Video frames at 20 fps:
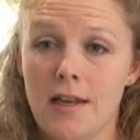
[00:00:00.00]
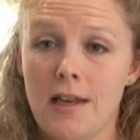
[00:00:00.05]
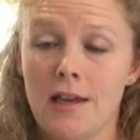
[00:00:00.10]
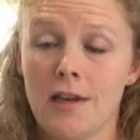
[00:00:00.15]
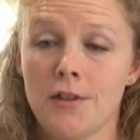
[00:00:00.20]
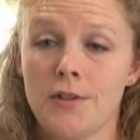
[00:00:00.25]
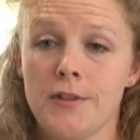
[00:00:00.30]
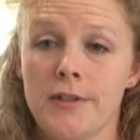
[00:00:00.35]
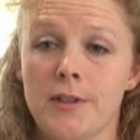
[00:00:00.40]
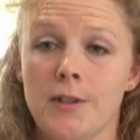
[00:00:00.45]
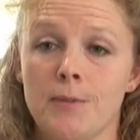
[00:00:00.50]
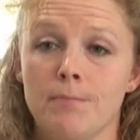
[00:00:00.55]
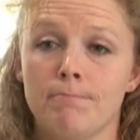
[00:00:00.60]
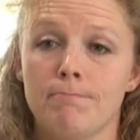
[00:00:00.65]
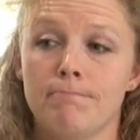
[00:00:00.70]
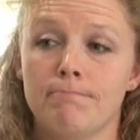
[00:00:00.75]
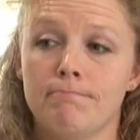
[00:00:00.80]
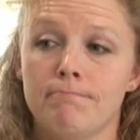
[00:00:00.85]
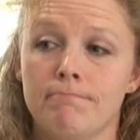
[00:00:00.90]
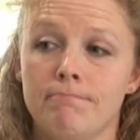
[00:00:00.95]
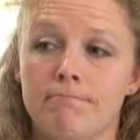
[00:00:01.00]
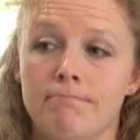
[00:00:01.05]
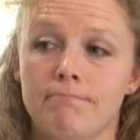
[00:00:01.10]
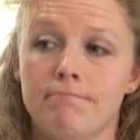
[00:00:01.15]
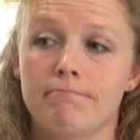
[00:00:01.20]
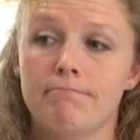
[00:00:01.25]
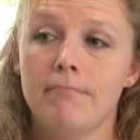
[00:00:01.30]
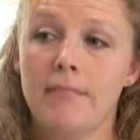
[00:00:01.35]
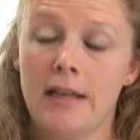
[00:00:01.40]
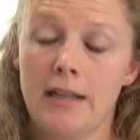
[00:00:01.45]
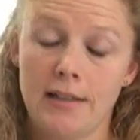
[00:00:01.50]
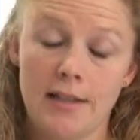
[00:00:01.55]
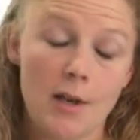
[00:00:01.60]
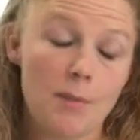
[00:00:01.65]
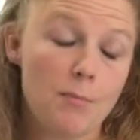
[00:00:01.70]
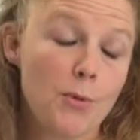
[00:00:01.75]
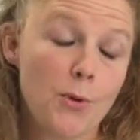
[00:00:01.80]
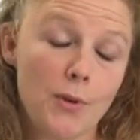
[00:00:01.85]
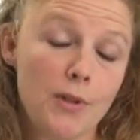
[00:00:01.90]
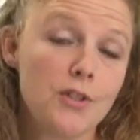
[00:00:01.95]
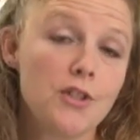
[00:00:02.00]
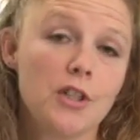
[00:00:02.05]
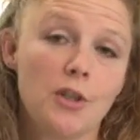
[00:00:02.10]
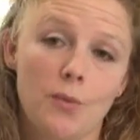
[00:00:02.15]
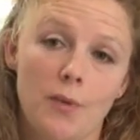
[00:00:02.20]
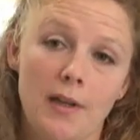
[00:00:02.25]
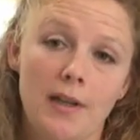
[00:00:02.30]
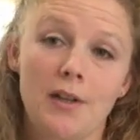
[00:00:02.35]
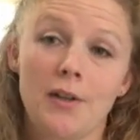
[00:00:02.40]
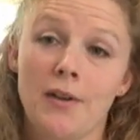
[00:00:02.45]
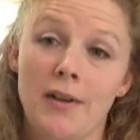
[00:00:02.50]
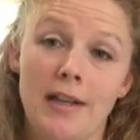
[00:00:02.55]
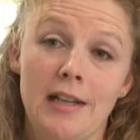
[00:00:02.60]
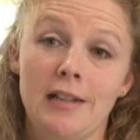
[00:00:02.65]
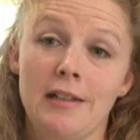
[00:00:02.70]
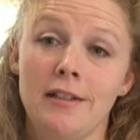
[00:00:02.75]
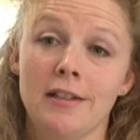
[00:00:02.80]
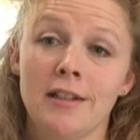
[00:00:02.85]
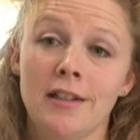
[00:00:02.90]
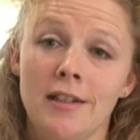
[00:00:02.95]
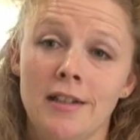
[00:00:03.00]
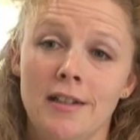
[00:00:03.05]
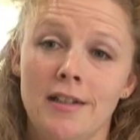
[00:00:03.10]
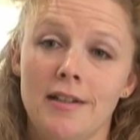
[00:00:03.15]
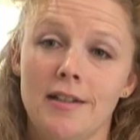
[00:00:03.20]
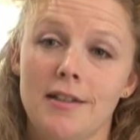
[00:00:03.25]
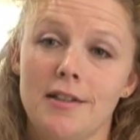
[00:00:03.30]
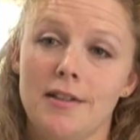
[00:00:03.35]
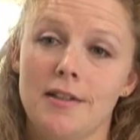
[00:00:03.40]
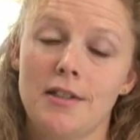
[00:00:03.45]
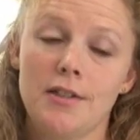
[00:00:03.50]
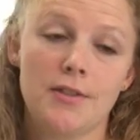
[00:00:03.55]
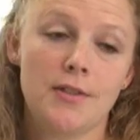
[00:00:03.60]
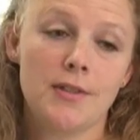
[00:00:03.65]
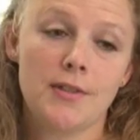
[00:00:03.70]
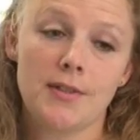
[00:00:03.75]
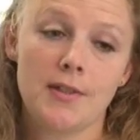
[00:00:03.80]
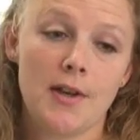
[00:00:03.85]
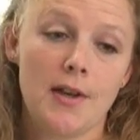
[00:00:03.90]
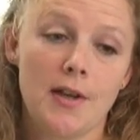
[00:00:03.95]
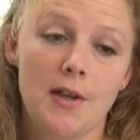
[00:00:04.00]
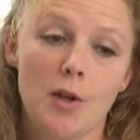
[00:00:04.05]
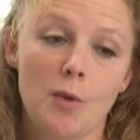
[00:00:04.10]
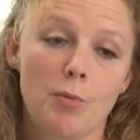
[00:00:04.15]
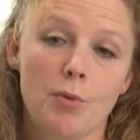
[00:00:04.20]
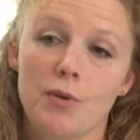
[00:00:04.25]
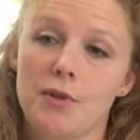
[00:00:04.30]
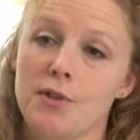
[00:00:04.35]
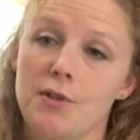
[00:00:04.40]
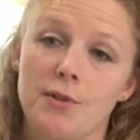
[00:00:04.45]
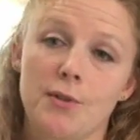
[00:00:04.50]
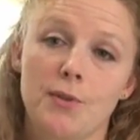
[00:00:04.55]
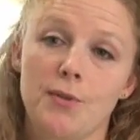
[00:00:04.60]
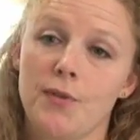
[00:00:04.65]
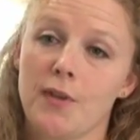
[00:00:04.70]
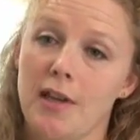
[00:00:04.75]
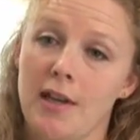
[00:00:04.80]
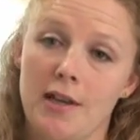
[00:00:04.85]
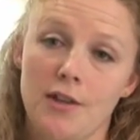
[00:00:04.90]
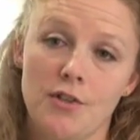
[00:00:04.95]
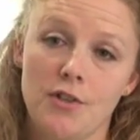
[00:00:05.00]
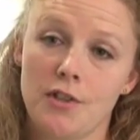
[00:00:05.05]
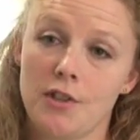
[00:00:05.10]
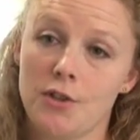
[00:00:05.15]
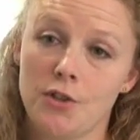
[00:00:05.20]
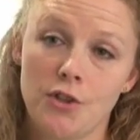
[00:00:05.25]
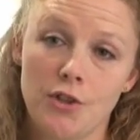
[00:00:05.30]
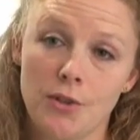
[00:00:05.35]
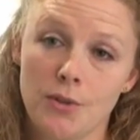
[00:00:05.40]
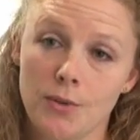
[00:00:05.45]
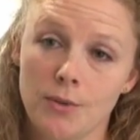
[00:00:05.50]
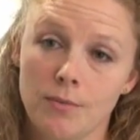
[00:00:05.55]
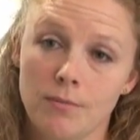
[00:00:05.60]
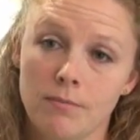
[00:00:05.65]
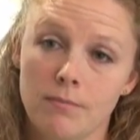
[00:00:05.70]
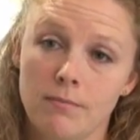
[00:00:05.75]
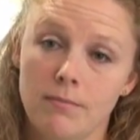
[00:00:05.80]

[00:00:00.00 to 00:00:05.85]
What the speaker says: And at that point she reiterated, this is not a parental notification issue.